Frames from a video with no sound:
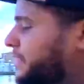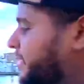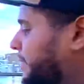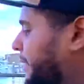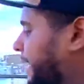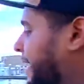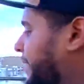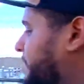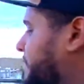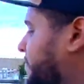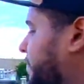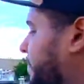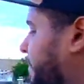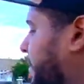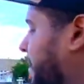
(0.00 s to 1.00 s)
to the bottom
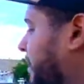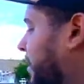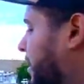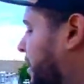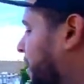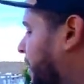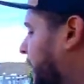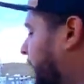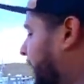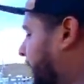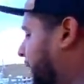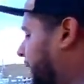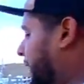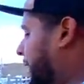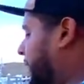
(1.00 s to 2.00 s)

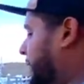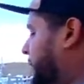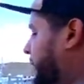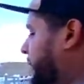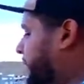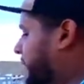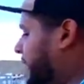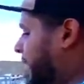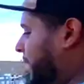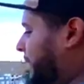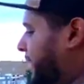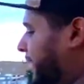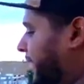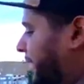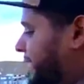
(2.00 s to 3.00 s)
and keep
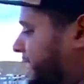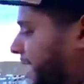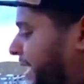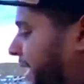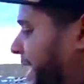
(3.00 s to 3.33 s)
the line tight.